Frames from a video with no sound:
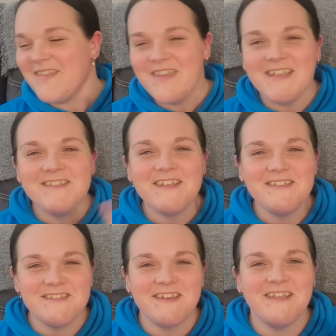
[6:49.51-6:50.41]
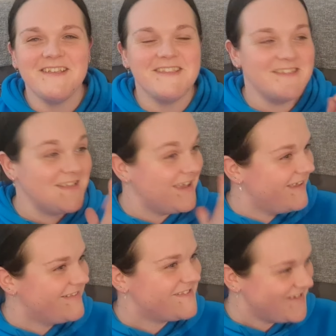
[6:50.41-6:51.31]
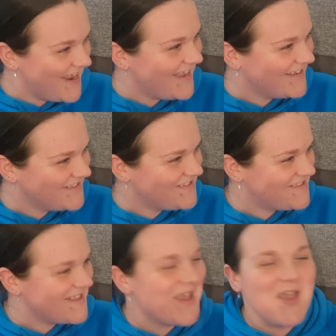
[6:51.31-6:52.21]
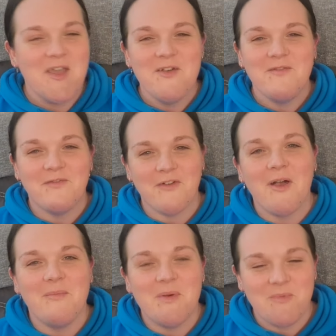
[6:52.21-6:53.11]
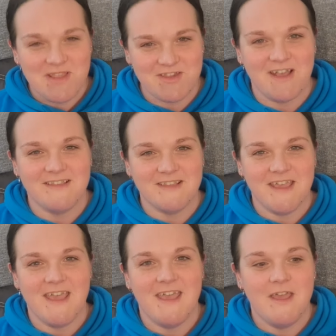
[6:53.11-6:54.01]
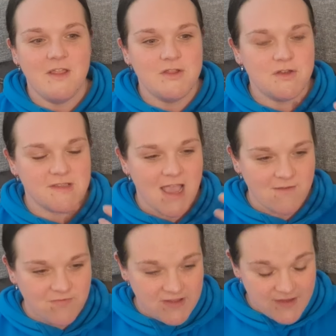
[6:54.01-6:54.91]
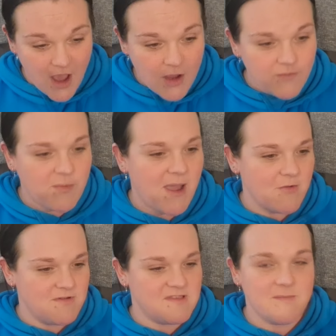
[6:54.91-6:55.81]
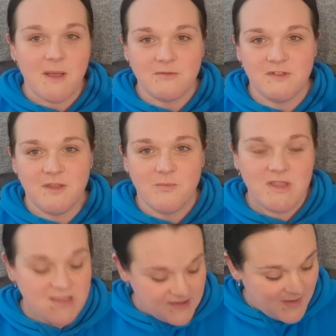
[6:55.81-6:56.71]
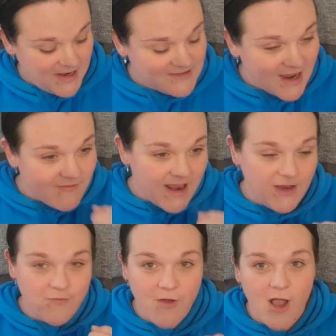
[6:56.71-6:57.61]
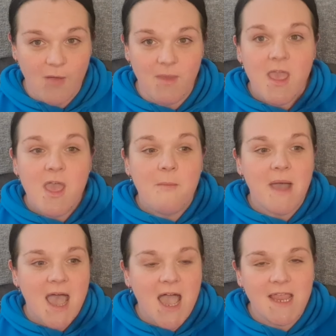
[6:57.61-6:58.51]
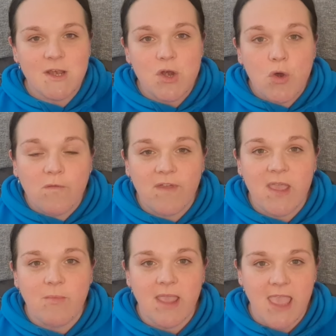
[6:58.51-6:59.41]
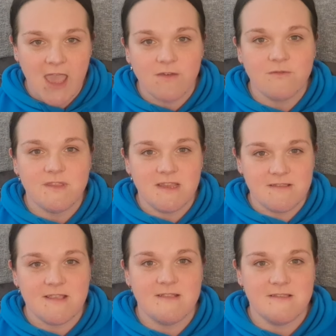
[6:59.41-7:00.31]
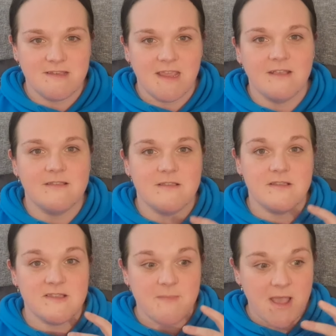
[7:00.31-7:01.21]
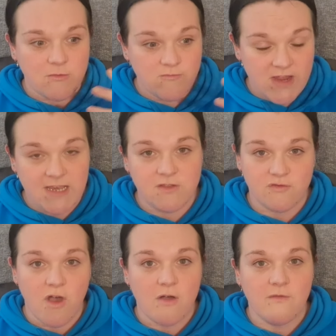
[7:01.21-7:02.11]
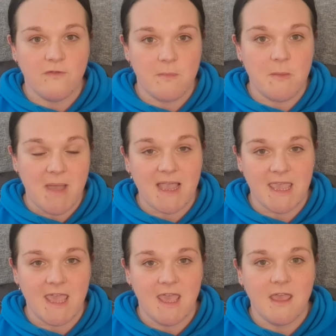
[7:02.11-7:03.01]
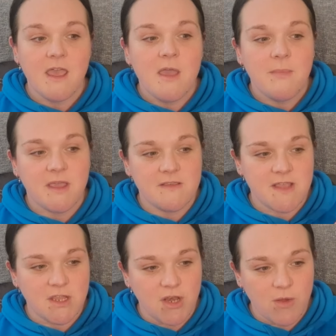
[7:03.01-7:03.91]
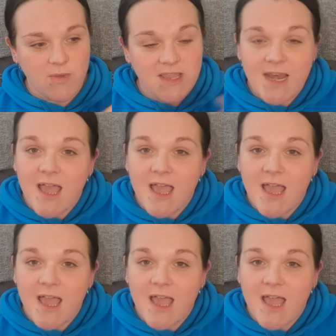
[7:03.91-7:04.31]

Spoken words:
The incense sticks from Witchcasket just have this overpowering smell to them when you smell it directly from. But I love it when candles and incense sticks smell really strong from the packet, because then, you know, when you